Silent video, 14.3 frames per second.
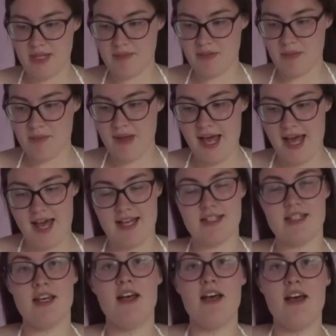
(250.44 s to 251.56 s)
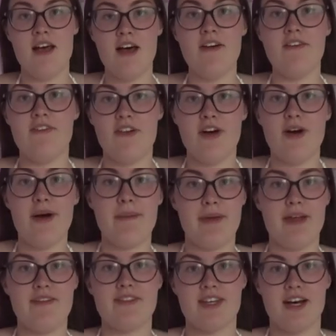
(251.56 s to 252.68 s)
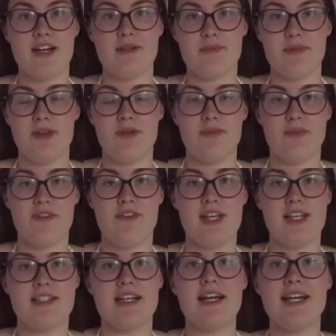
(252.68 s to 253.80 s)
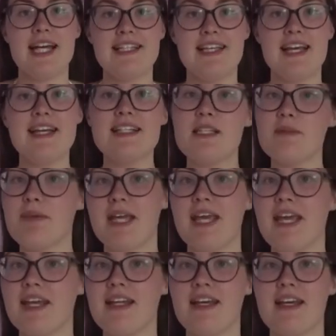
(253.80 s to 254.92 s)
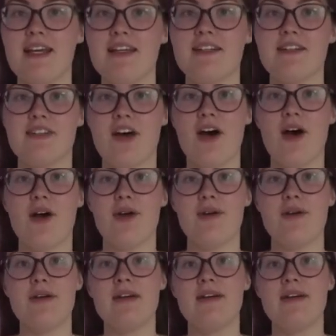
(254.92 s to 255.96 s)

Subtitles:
prepared for a bit of side boob with these. I guess it is a bikini, so